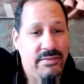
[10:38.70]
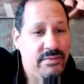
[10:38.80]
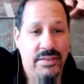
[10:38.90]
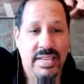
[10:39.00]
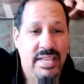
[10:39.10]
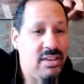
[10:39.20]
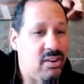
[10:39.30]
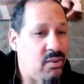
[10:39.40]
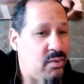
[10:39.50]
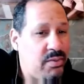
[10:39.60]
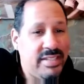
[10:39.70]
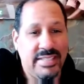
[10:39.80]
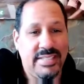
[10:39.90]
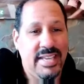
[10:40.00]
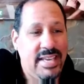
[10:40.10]
the funding or when we're
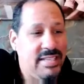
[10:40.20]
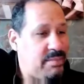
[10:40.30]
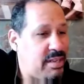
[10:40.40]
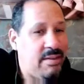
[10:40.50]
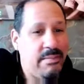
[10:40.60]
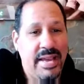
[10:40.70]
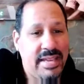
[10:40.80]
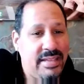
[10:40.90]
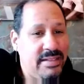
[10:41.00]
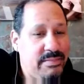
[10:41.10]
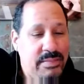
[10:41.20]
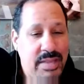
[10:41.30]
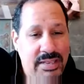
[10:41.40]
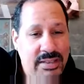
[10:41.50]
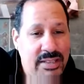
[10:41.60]
at the stage, I'm going to come back
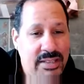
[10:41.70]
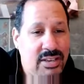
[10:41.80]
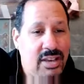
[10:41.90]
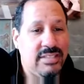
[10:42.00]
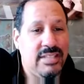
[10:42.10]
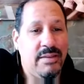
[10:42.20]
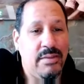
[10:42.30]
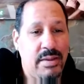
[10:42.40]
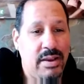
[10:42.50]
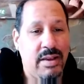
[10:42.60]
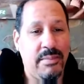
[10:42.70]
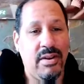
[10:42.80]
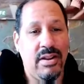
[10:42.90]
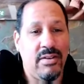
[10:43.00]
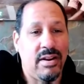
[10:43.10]
and talk to them about coming
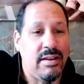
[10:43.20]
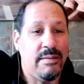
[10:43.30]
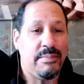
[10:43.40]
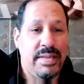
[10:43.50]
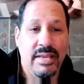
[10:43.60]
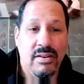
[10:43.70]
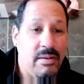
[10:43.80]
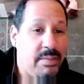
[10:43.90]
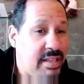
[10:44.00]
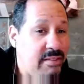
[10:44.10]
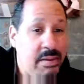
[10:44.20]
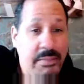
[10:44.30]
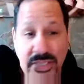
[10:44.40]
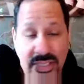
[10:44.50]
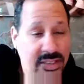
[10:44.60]
onto our company, or I'm going to give them my
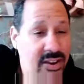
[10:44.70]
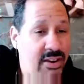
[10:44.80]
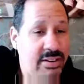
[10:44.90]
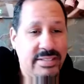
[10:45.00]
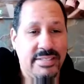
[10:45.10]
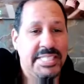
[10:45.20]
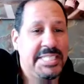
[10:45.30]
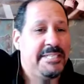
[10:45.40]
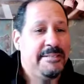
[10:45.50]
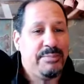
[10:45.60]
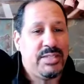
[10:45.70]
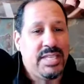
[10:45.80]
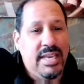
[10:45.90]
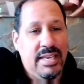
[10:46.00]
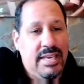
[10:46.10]
business card and
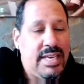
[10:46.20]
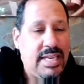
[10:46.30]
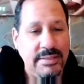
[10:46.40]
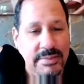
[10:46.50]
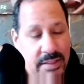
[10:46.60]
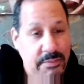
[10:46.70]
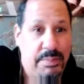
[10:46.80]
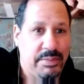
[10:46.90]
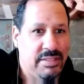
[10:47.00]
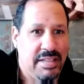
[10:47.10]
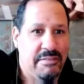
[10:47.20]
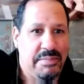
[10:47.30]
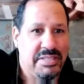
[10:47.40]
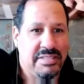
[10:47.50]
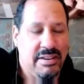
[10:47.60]
say, if people still have
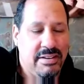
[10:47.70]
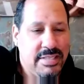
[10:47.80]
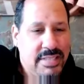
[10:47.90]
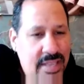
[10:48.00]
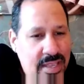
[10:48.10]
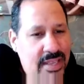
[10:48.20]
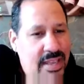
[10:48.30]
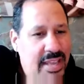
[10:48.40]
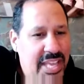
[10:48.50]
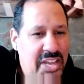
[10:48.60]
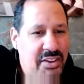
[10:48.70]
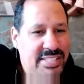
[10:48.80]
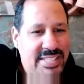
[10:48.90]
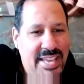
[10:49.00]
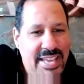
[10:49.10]
business cards,
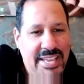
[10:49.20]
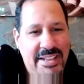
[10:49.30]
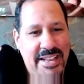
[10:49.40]
and say,